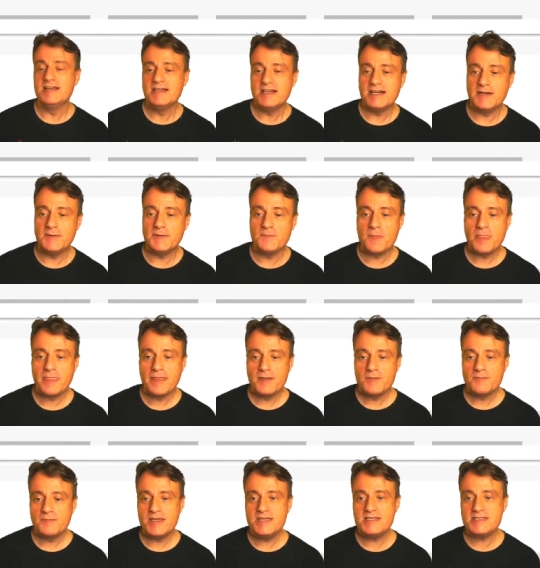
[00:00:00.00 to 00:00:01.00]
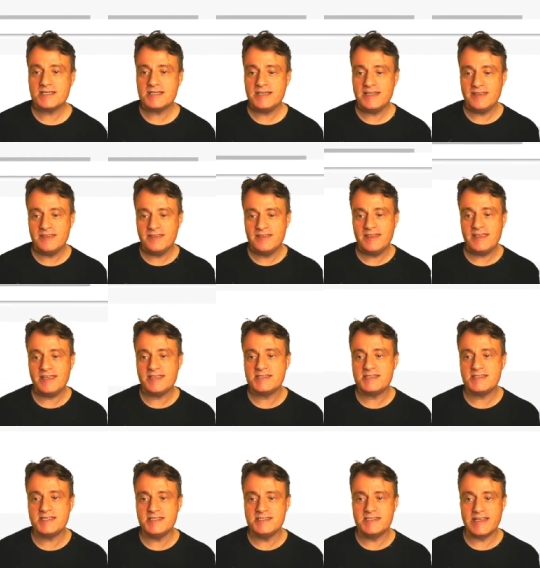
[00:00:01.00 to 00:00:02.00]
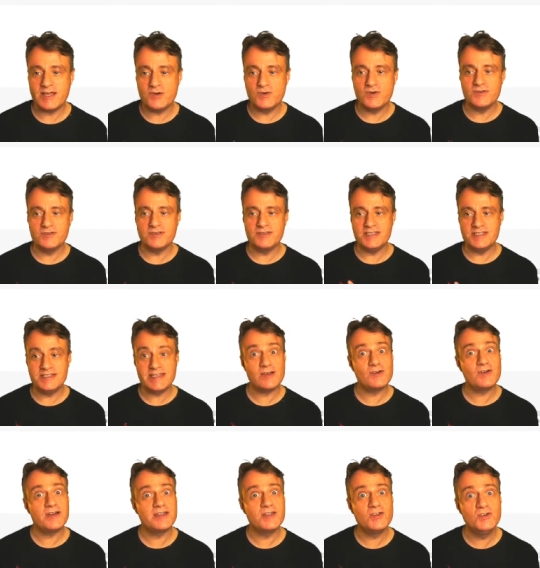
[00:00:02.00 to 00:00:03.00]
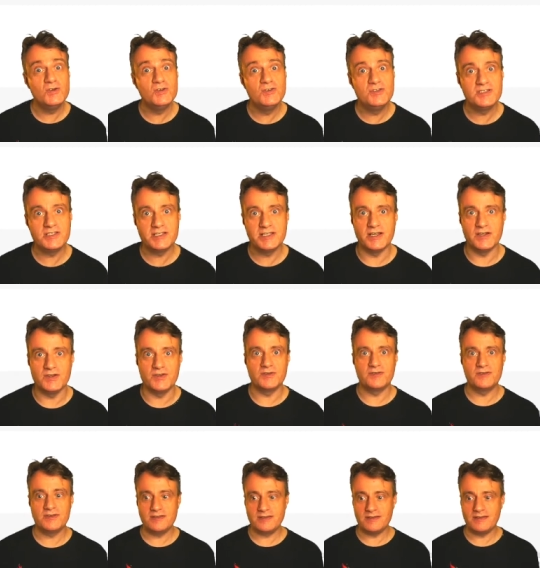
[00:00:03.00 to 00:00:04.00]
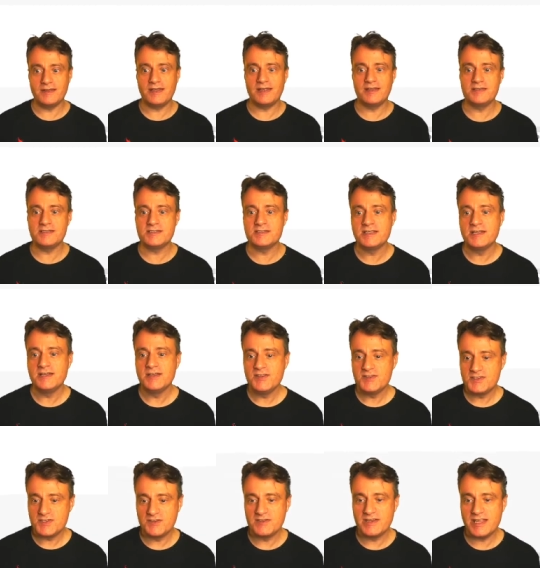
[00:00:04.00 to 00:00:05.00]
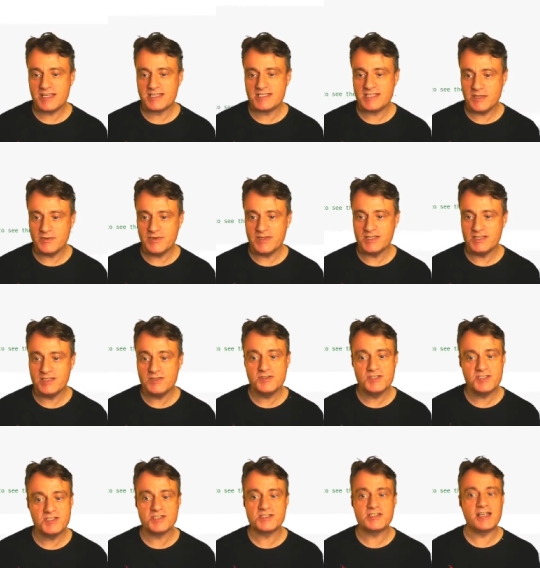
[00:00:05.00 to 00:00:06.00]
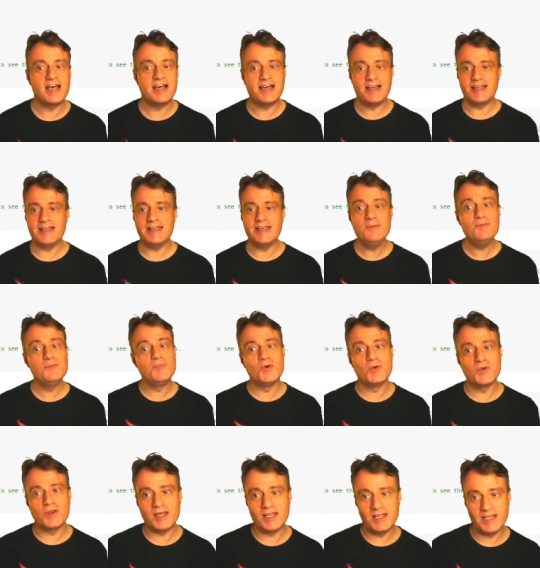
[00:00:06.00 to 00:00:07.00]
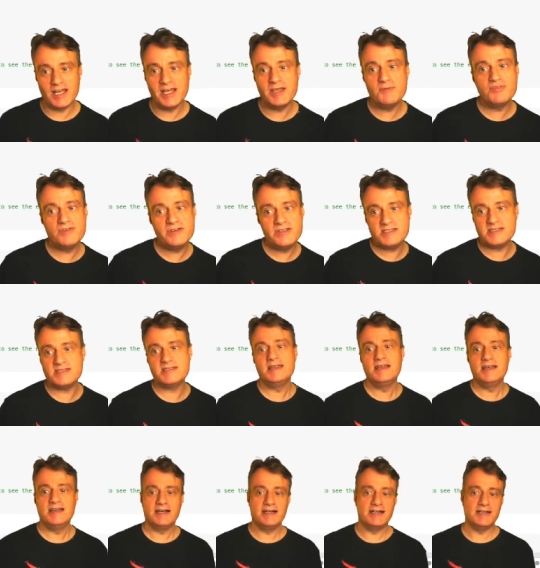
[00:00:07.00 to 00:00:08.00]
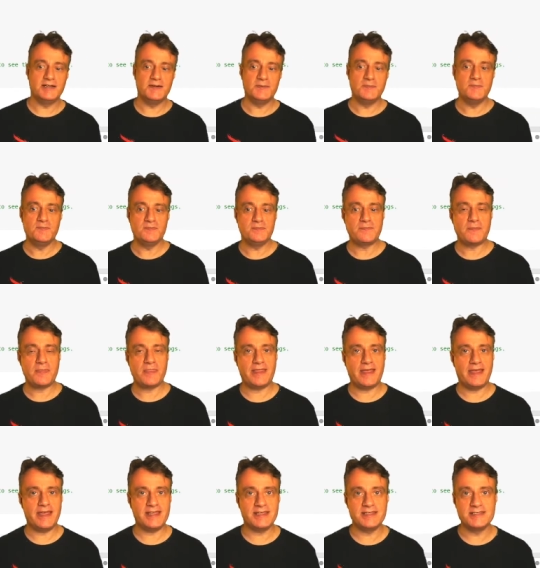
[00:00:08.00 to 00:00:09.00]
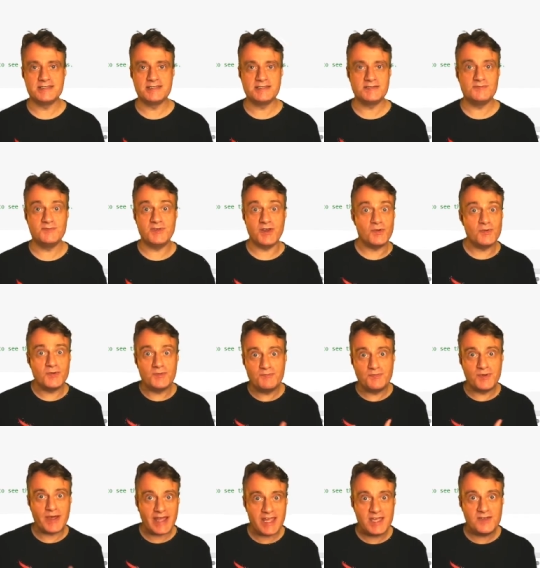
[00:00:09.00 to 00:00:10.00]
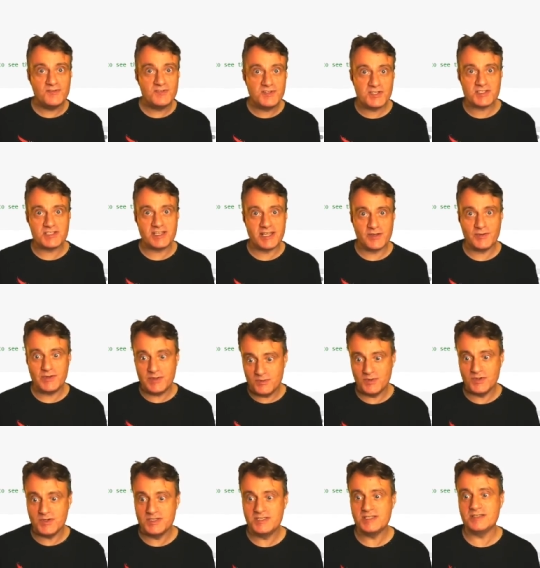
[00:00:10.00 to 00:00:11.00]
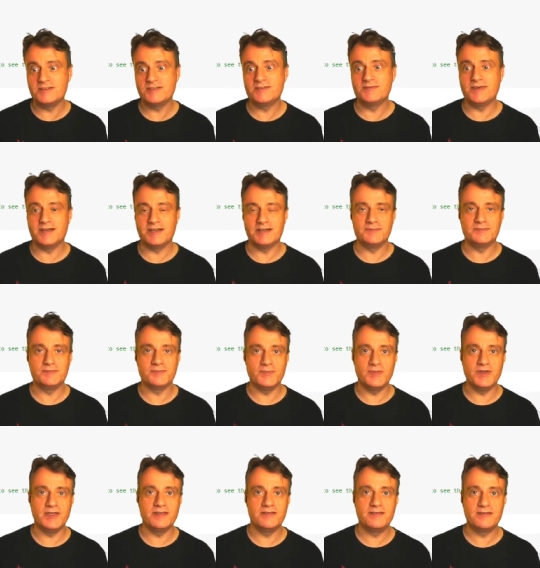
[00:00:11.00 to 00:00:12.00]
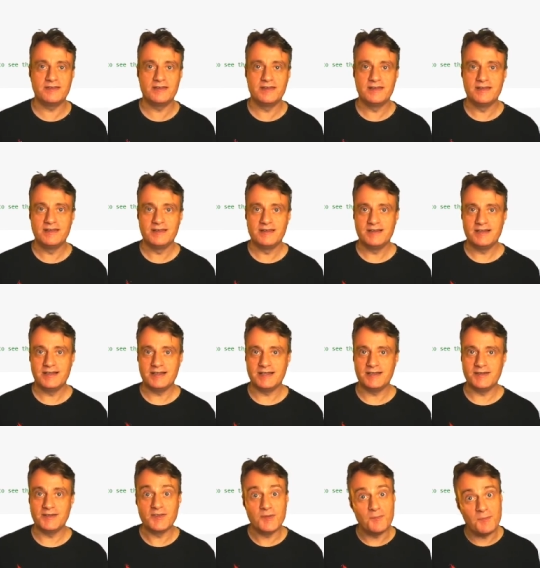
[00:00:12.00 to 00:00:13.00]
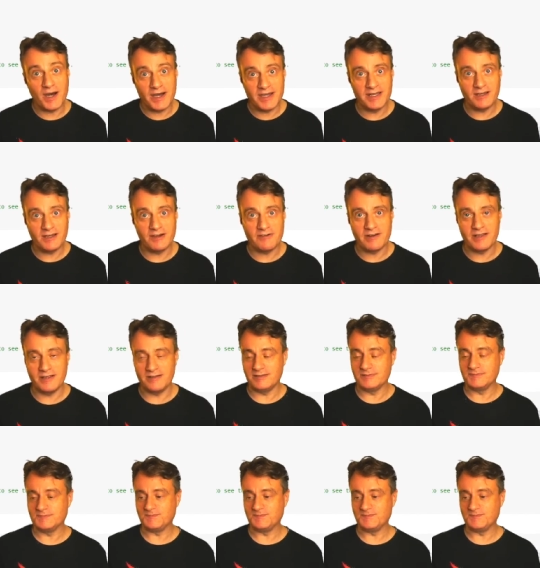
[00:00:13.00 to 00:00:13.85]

um, basically this is now is now kind of good to go. And so the next thing we can do is just import our libraries um, and you know behave just like we would um, with uh, the MineRL